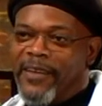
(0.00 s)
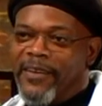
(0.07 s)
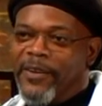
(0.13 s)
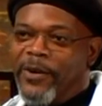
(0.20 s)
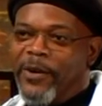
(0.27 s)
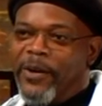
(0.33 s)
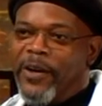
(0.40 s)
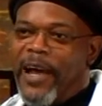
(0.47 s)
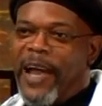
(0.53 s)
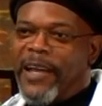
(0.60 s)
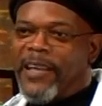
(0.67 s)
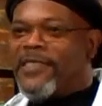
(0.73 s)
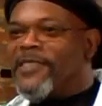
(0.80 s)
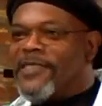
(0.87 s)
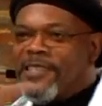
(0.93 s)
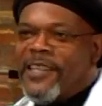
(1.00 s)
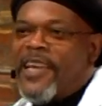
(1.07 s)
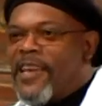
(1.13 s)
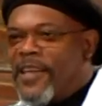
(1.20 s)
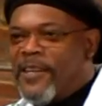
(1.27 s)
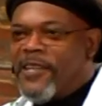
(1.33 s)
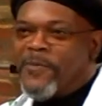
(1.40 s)
Or I could
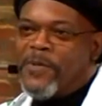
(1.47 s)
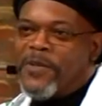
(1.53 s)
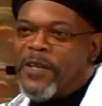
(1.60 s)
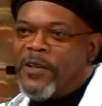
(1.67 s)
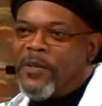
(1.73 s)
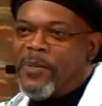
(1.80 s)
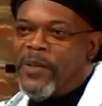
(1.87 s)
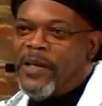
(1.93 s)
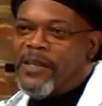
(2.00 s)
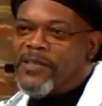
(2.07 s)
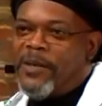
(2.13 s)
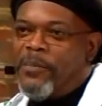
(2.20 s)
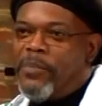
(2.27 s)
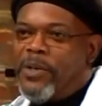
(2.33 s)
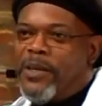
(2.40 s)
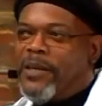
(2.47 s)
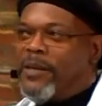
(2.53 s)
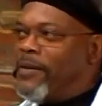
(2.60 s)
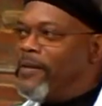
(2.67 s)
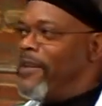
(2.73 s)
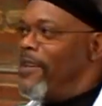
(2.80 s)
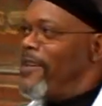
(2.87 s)
stay in this particular place and be
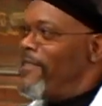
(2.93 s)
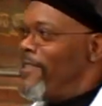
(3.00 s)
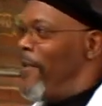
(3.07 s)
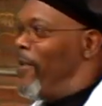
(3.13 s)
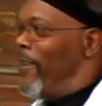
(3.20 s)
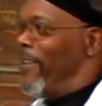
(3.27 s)
Samuel